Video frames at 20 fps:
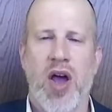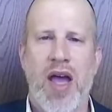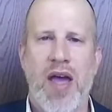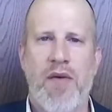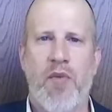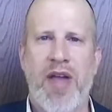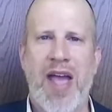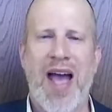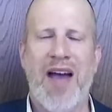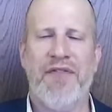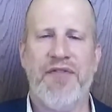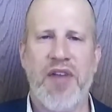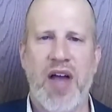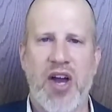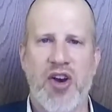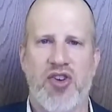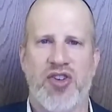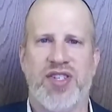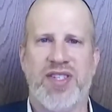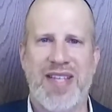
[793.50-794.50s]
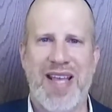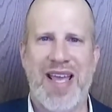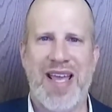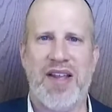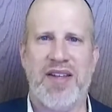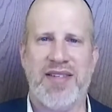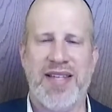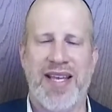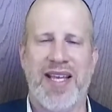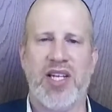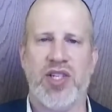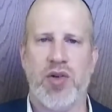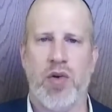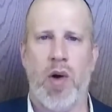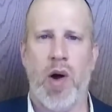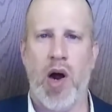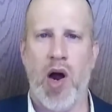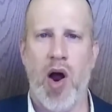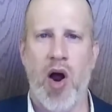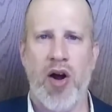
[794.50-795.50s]
We have to understand and take it to
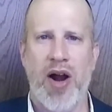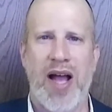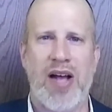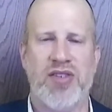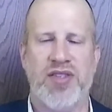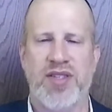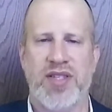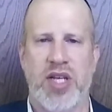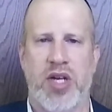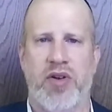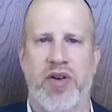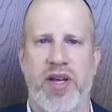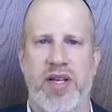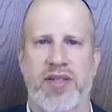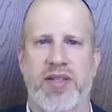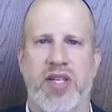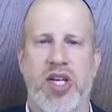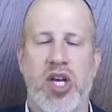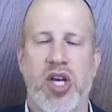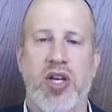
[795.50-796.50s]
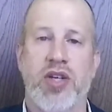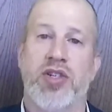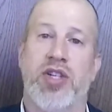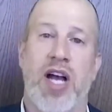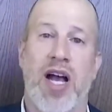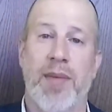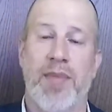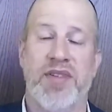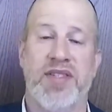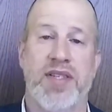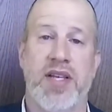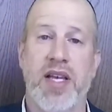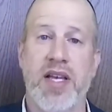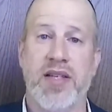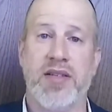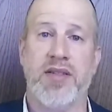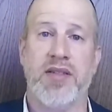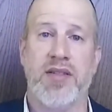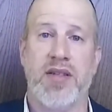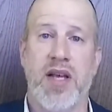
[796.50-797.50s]
our heart how serious Shabbos
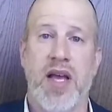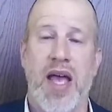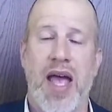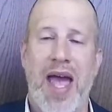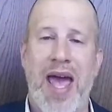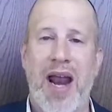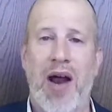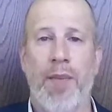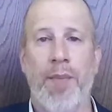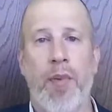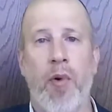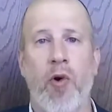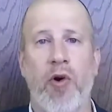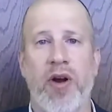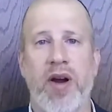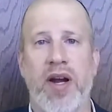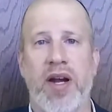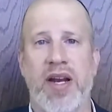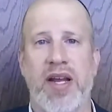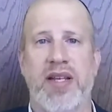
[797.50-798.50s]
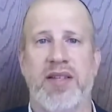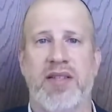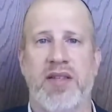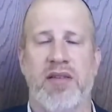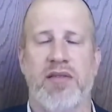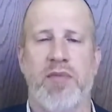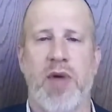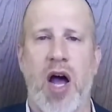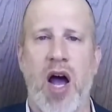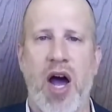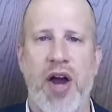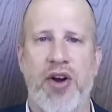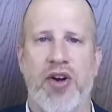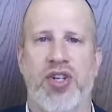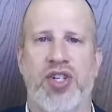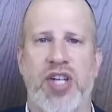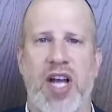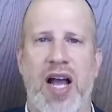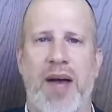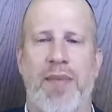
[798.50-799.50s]
is and how important it is to honor
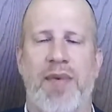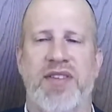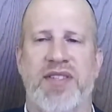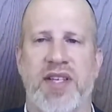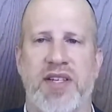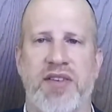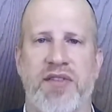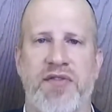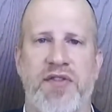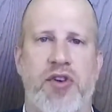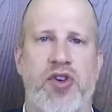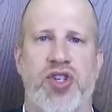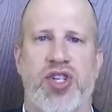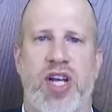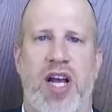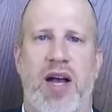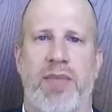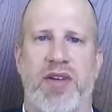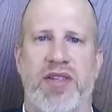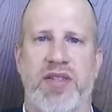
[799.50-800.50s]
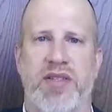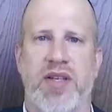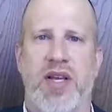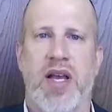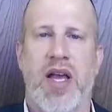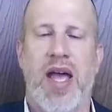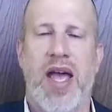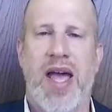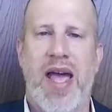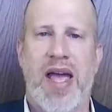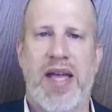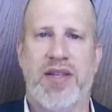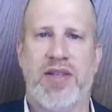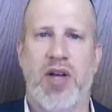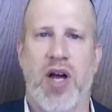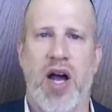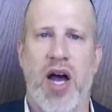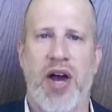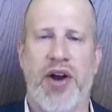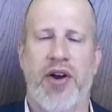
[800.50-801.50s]
Shabbos and to fear Shabbos,
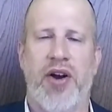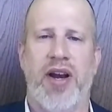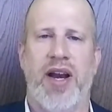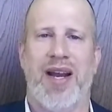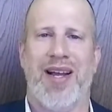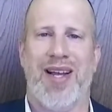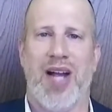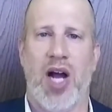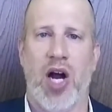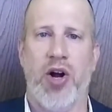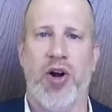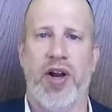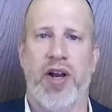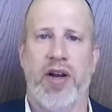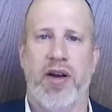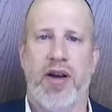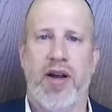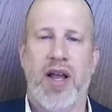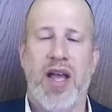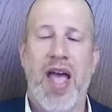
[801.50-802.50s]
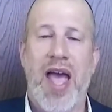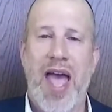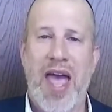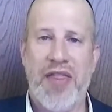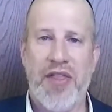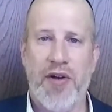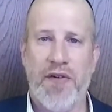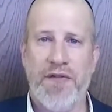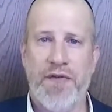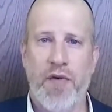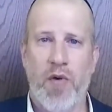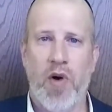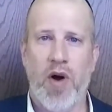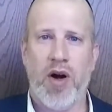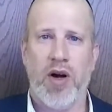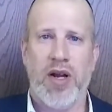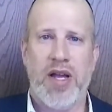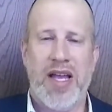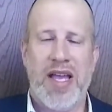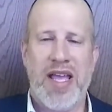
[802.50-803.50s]
to honor it and guard it. And
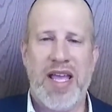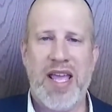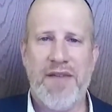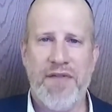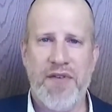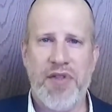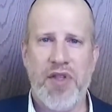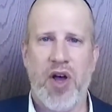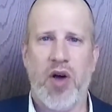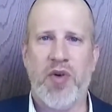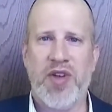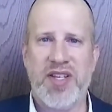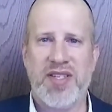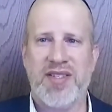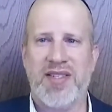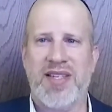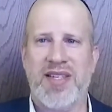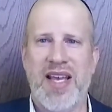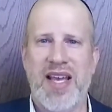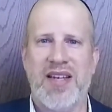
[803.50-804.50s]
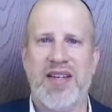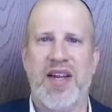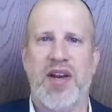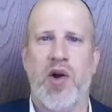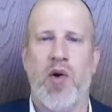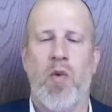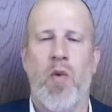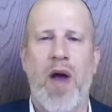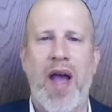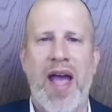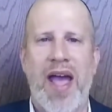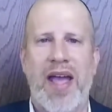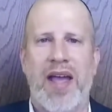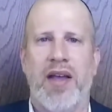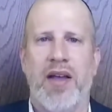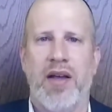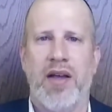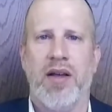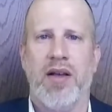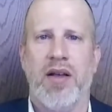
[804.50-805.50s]
therefore, even though he sinned, in a
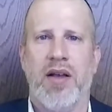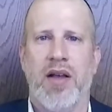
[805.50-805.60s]
way,